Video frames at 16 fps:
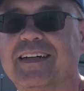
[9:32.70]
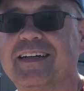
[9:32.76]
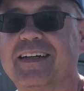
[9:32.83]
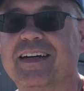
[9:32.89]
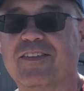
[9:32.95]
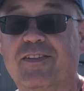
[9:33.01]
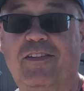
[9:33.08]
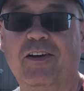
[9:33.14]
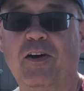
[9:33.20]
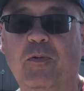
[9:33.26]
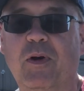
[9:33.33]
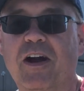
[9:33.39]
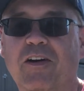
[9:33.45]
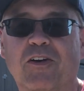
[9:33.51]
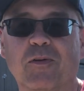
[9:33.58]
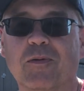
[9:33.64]
It's still
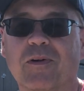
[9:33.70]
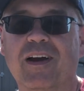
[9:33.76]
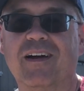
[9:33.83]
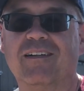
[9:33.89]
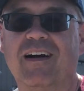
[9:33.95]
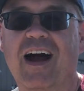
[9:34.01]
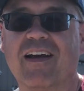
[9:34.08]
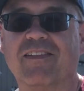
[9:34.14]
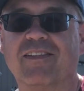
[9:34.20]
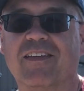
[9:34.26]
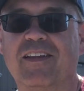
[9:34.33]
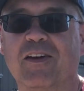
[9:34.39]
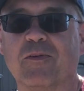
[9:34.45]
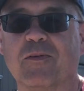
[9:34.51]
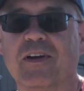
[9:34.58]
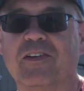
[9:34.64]
weird to realize that
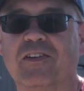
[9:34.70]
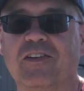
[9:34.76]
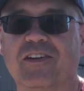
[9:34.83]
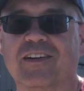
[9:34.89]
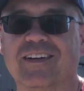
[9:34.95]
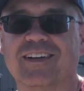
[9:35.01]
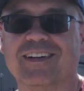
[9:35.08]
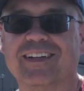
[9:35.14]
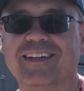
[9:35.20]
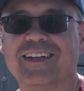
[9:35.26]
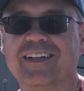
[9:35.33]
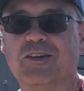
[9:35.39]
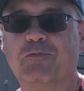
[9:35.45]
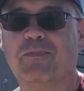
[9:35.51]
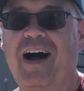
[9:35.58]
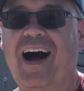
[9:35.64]
the original
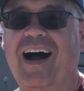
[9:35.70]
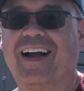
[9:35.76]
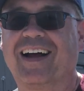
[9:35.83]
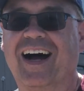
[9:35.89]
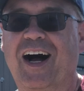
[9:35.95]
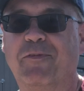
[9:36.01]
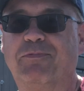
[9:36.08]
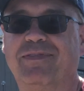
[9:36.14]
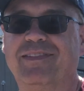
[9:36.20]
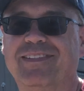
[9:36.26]
mock-up